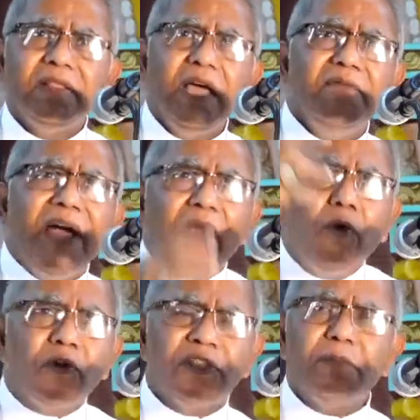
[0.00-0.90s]
I
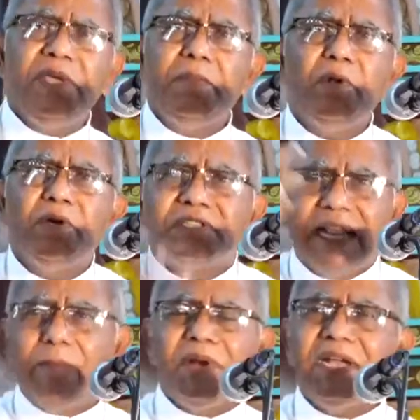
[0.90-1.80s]
go to the people who are
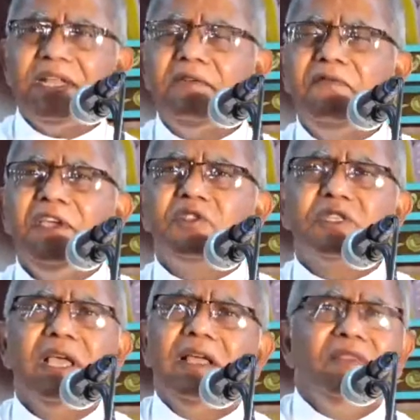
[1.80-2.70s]
celebrating
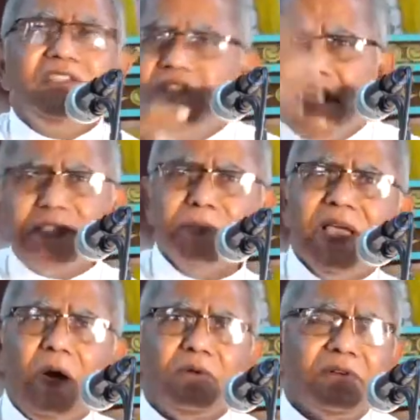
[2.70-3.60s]
feasts, they chase me
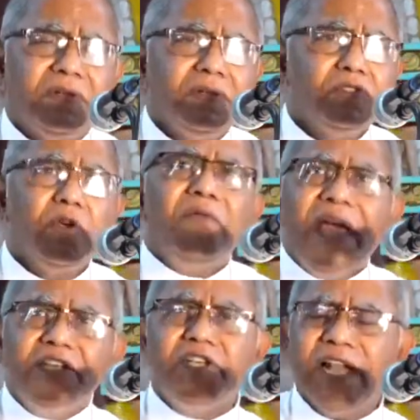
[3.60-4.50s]
out. So
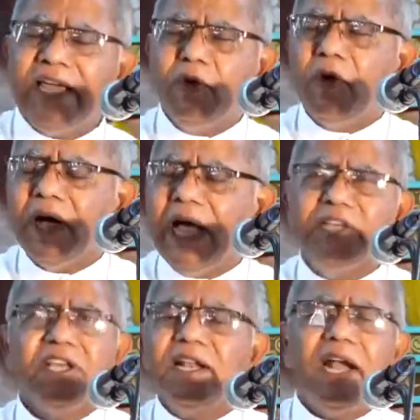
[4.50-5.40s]
where shall I go? I
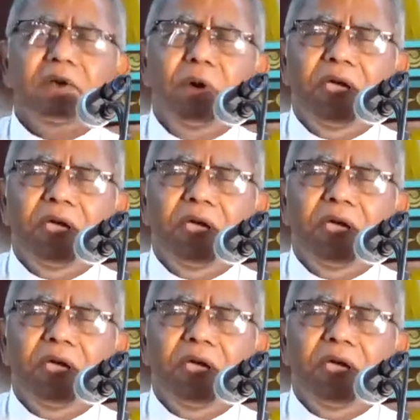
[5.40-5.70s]
shall not go